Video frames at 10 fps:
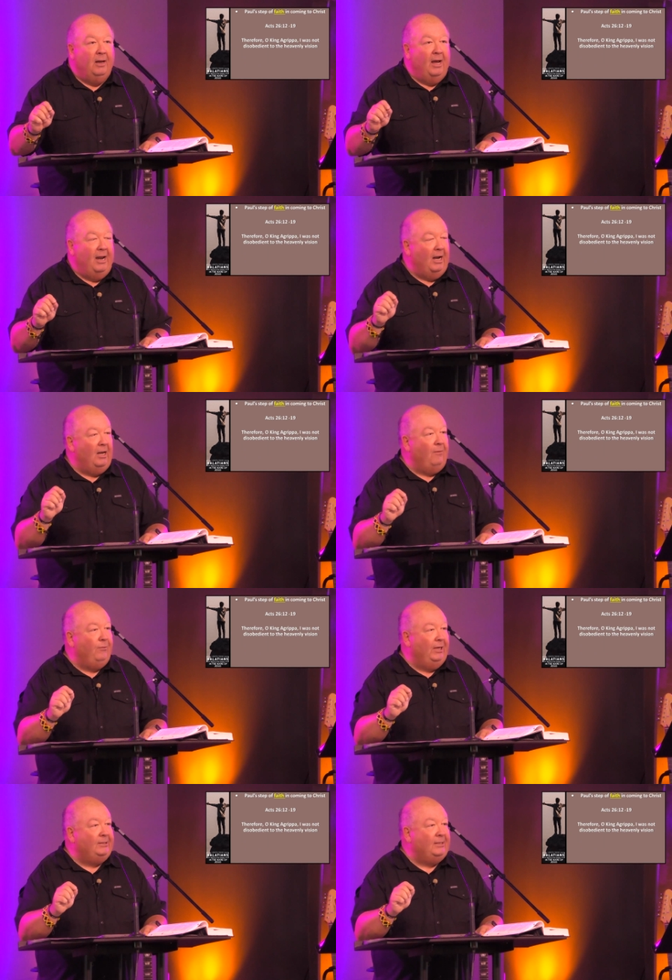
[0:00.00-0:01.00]
And I love
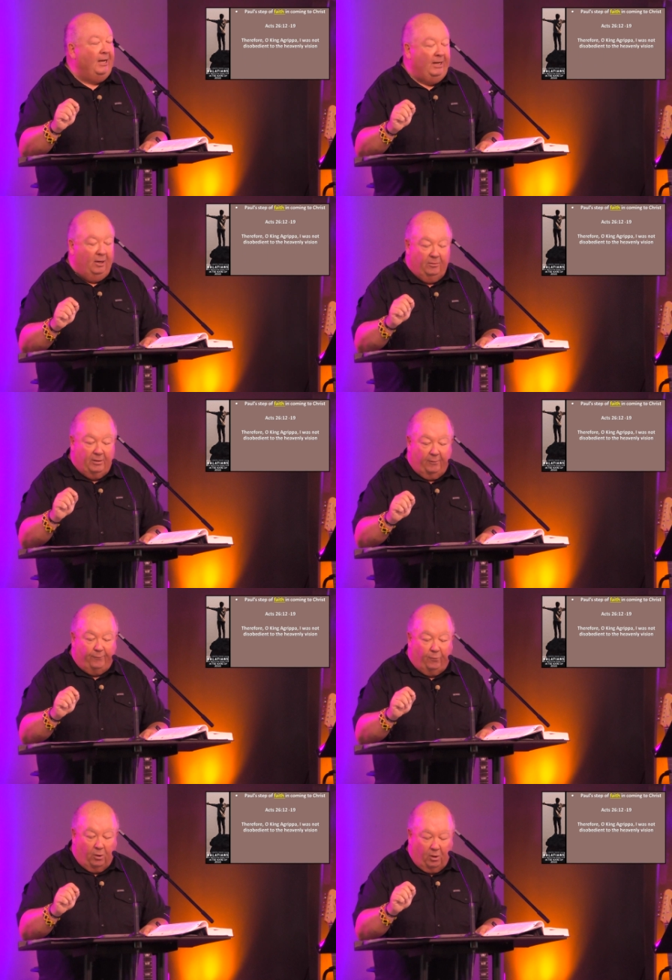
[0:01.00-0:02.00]
what he said here
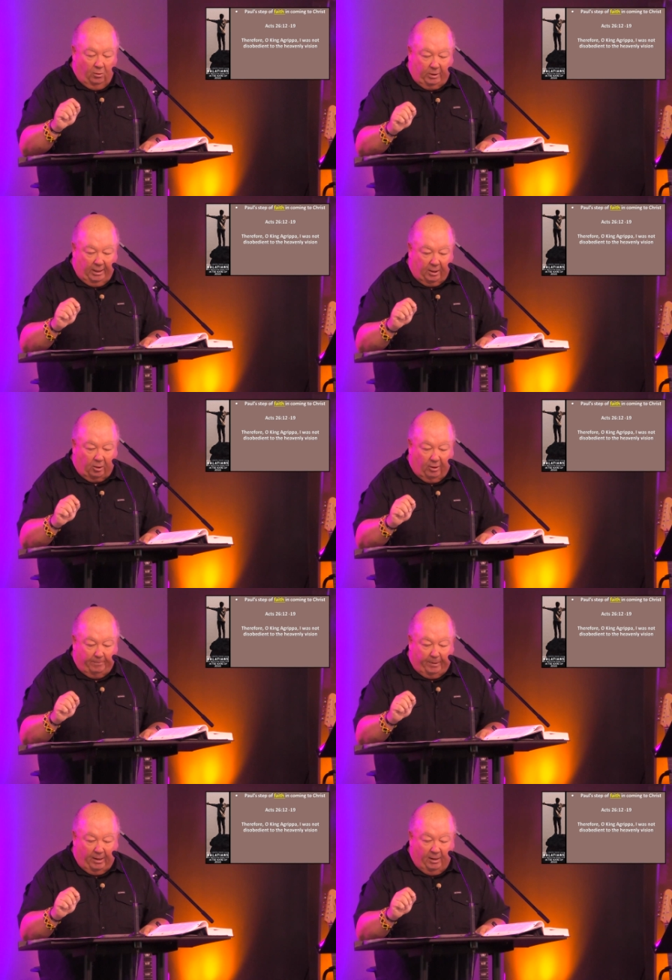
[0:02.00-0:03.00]
Therefore, O King
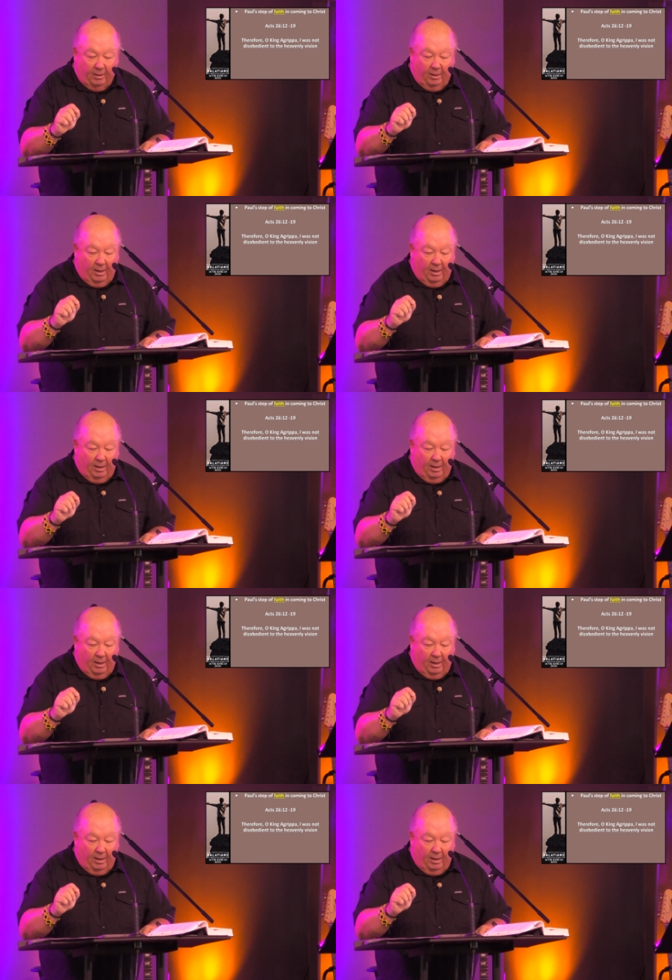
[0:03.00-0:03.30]
Agrippa,